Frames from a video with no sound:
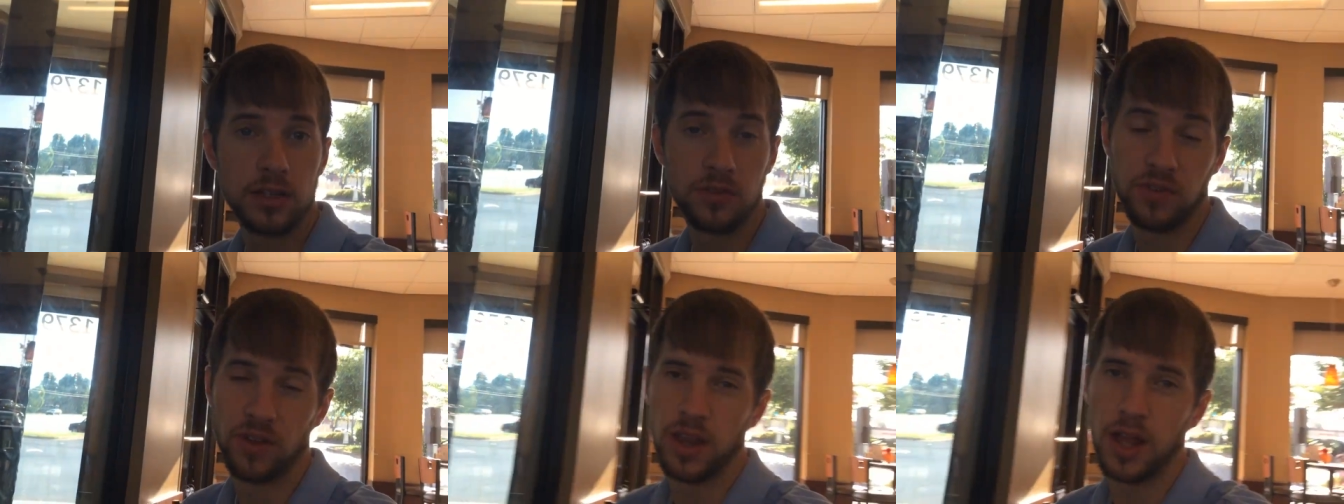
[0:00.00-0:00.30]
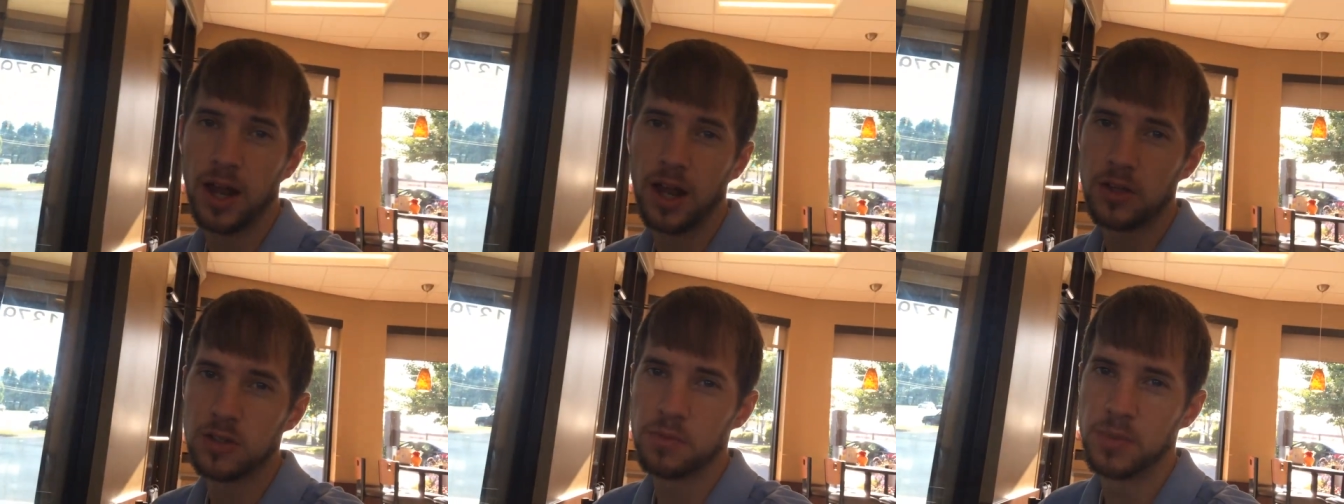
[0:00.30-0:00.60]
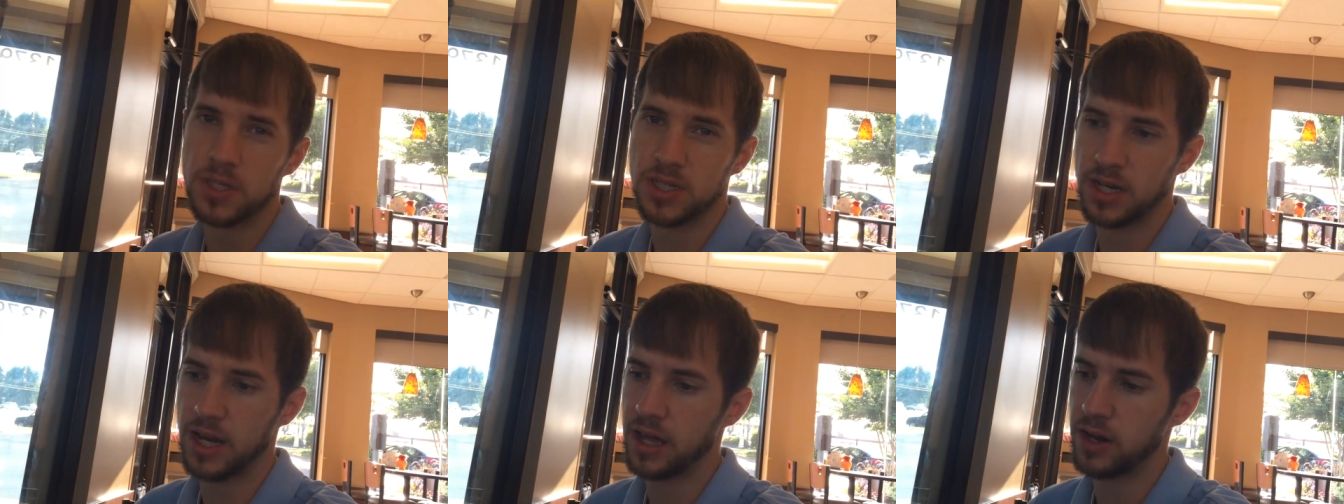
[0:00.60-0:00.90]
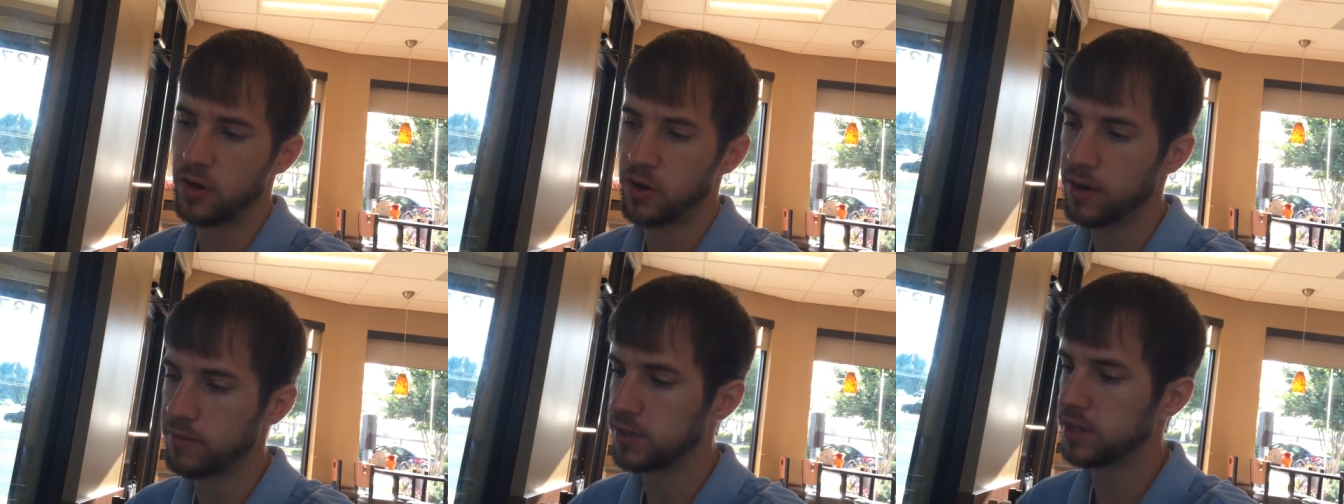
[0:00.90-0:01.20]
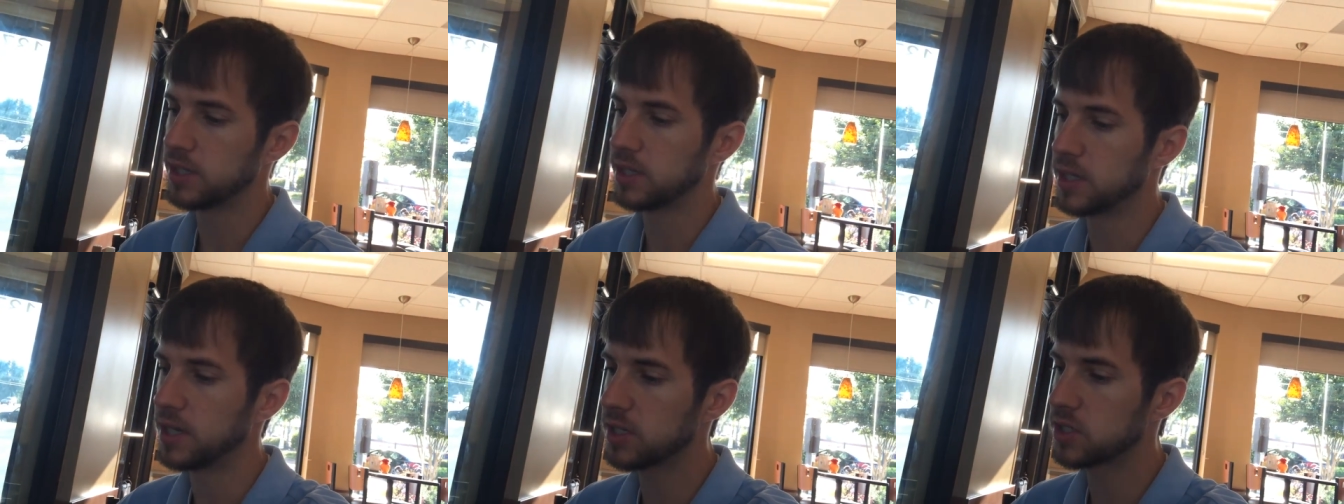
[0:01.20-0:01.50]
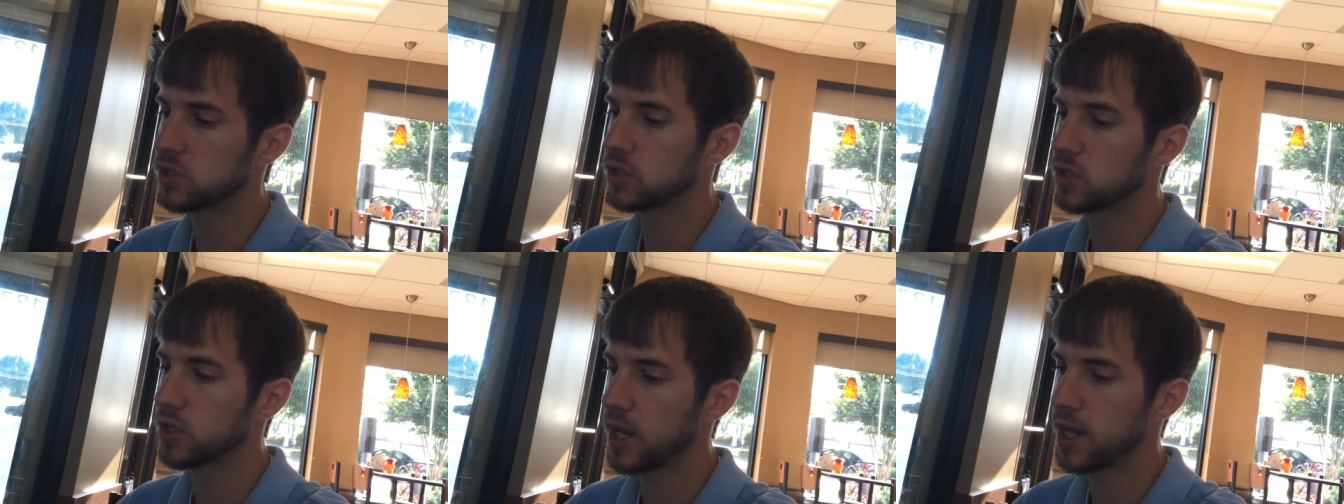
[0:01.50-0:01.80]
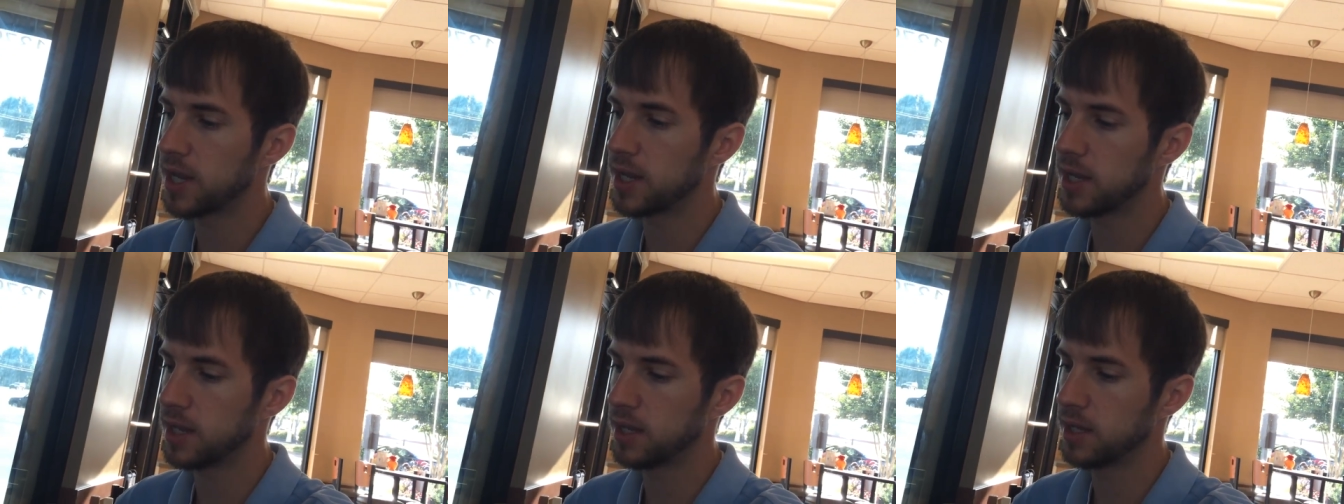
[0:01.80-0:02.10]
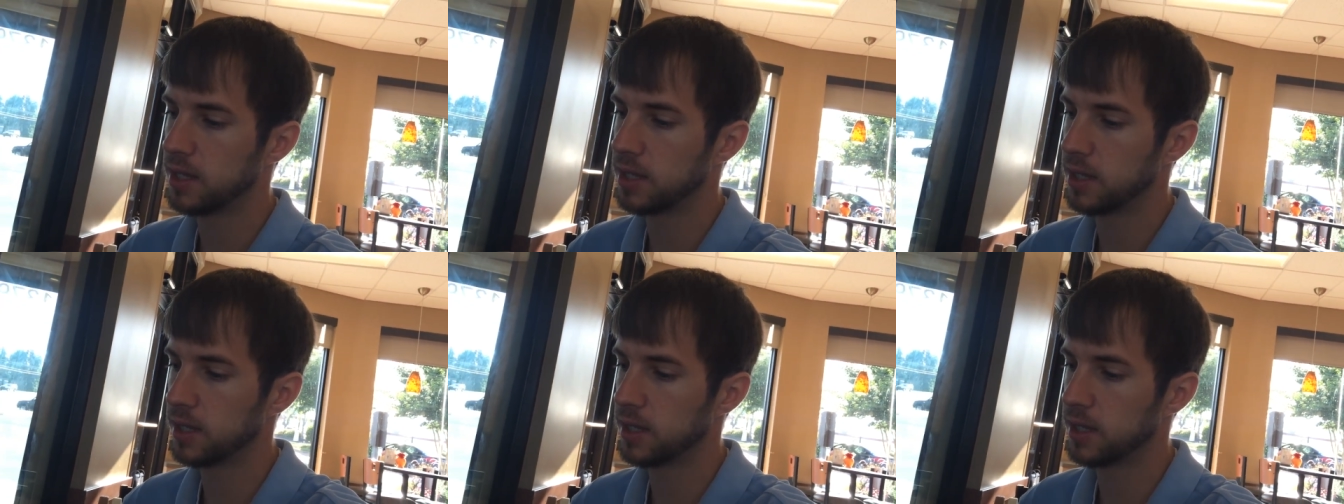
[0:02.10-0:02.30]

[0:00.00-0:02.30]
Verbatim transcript: I just felt like I was missing out on everything yesterday.